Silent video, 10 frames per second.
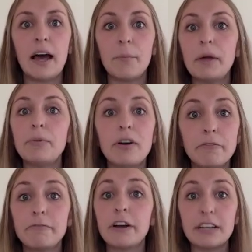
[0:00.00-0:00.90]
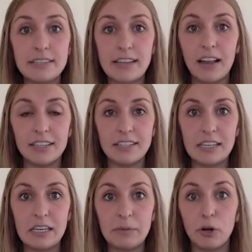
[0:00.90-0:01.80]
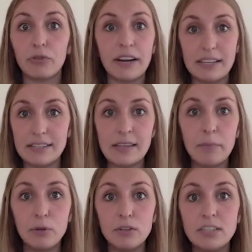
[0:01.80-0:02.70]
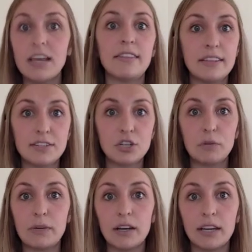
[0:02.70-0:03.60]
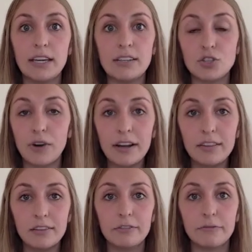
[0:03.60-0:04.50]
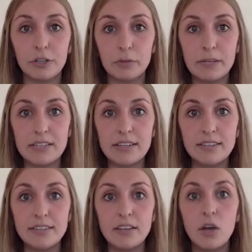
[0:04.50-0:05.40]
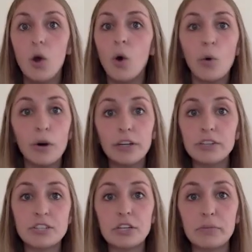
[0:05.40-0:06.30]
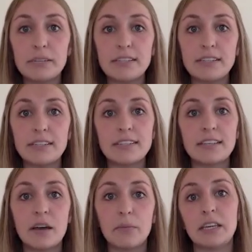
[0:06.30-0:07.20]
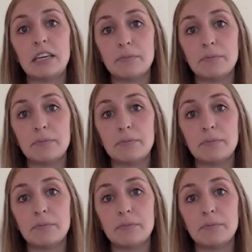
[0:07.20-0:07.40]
Maybe you have a very solid team already assembled, and this could be a key strength for your business. Or you're still missing some key